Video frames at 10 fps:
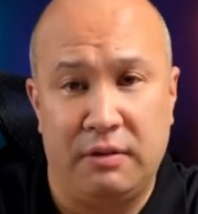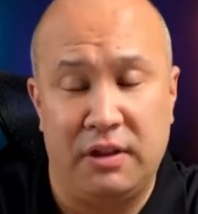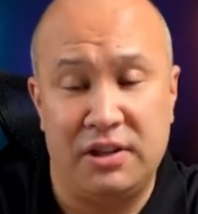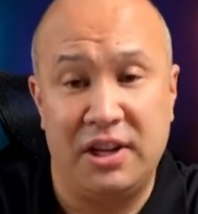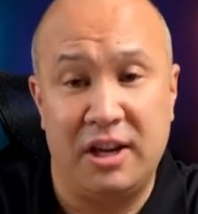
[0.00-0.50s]

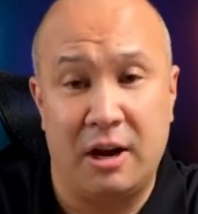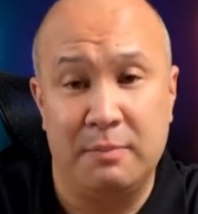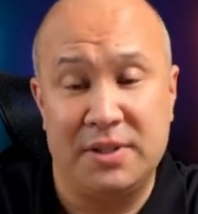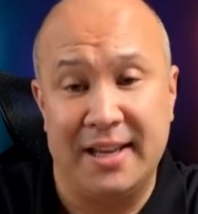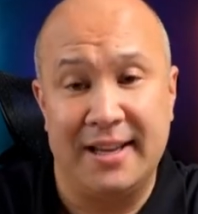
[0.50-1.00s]
This thing
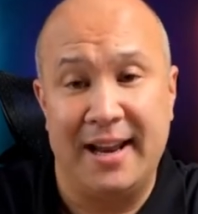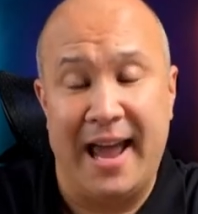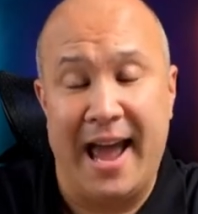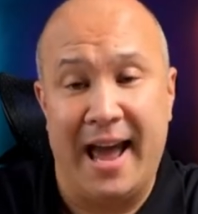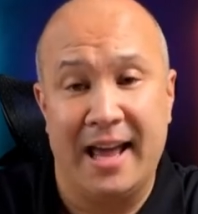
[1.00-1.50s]
comes in
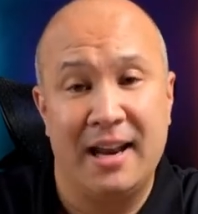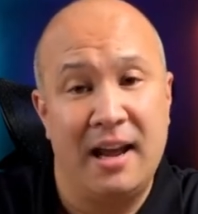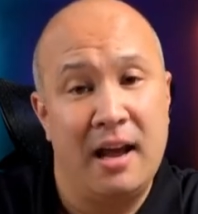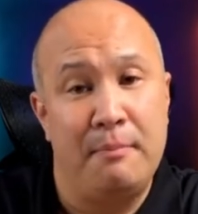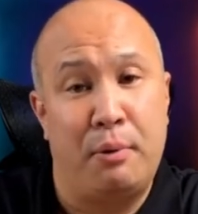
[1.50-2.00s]
at
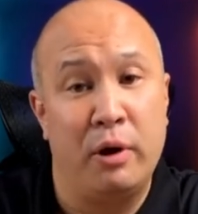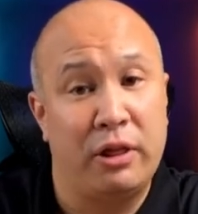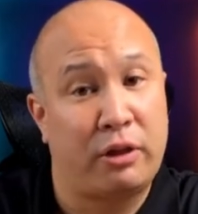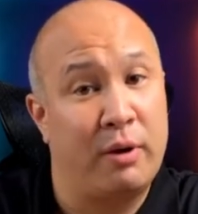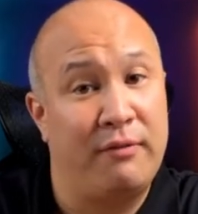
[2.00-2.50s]

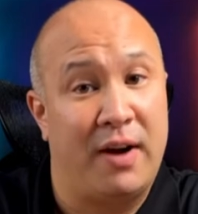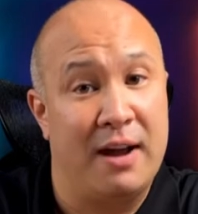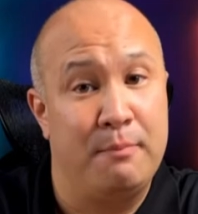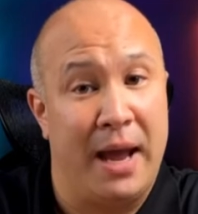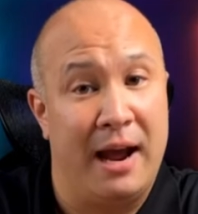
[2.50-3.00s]

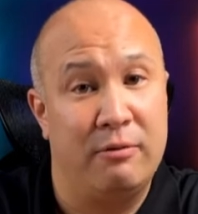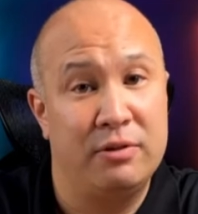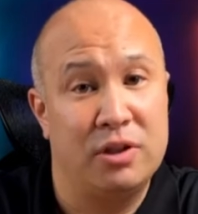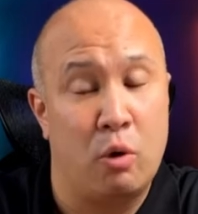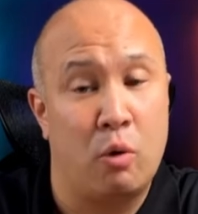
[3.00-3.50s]
0.35
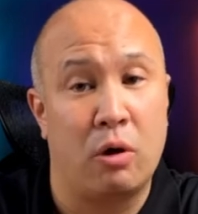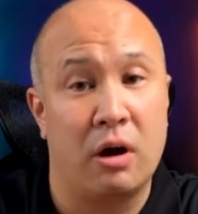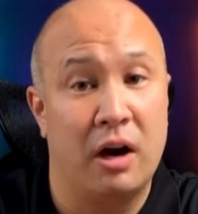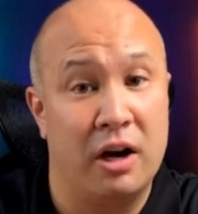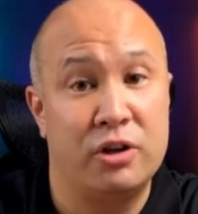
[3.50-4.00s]
pounds or
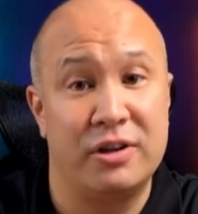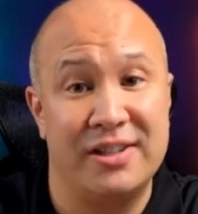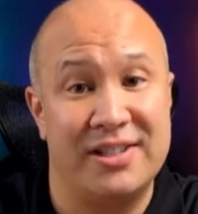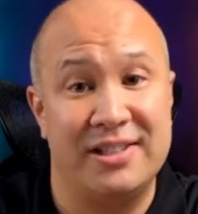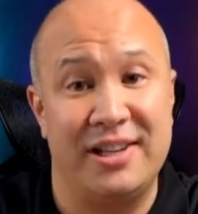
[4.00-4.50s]

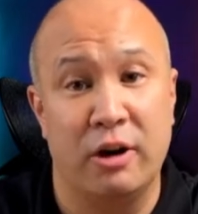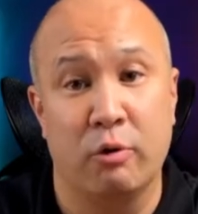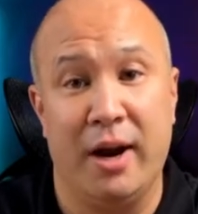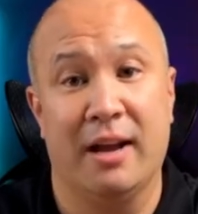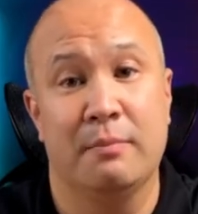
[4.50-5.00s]
160
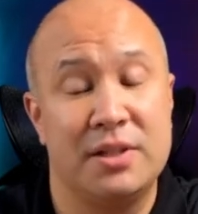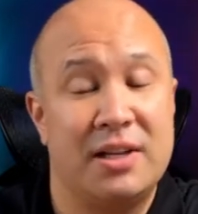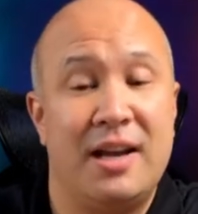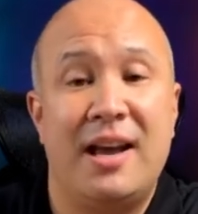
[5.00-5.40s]
grams.